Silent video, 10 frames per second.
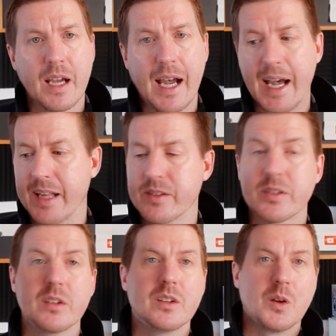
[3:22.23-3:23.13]
And
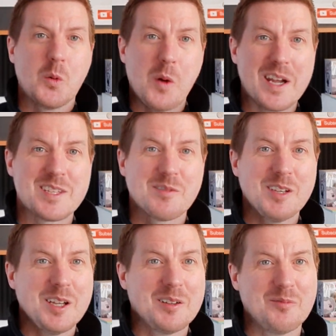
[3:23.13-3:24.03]
weight of
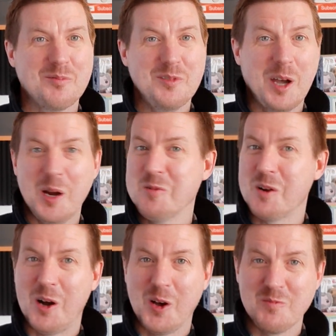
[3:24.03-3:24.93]
it, no,
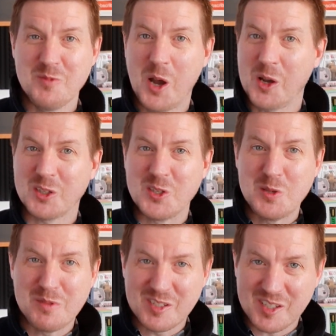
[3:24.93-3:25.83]
I'm not a
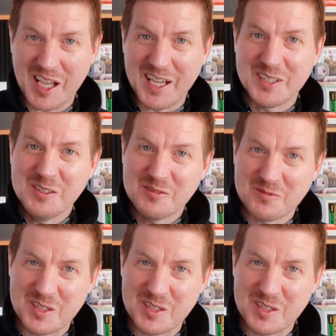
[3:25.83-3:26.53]
human scale.